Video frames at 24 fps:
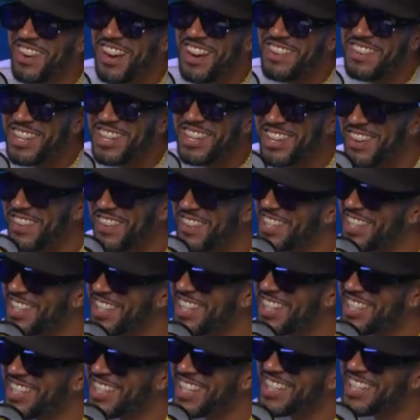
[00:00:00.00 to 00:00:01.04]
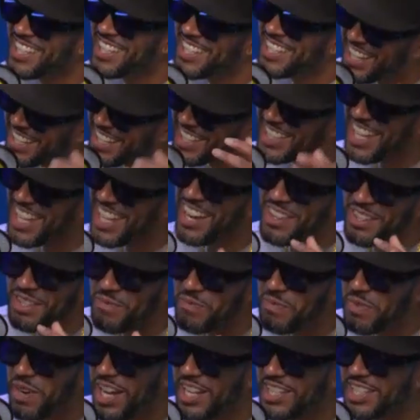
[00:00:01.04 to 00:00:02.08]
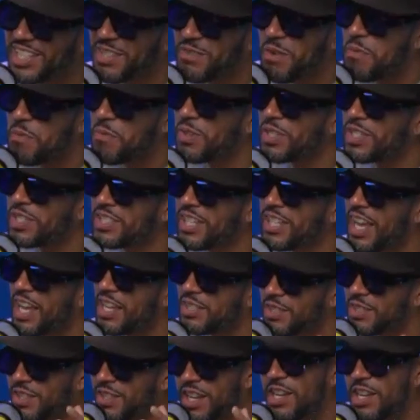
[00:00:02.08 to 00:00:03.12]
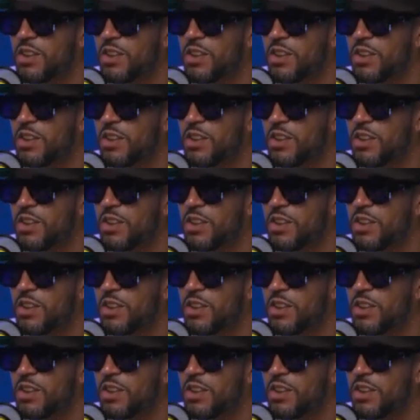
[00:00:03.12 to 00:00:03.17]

already know what it is. Let's shout out the project one more time so they know